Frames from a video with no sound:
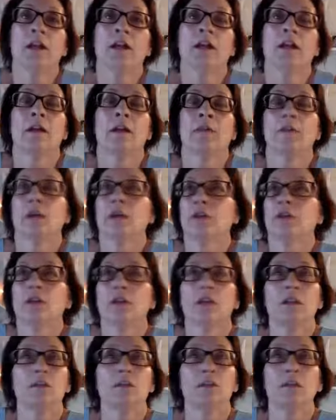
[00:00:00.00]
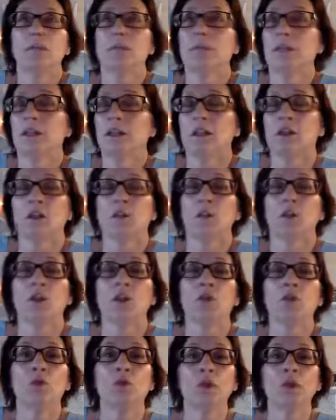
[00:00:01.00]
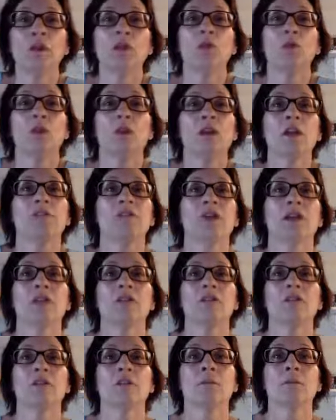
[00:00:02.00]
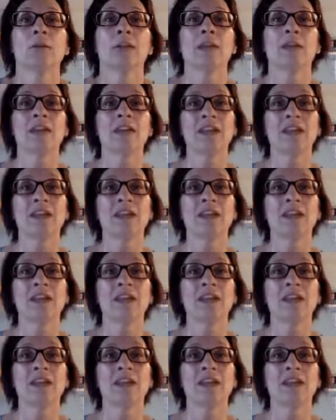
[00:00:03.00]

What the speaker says: and I'm not trying to be mean here, but you really want to find somebody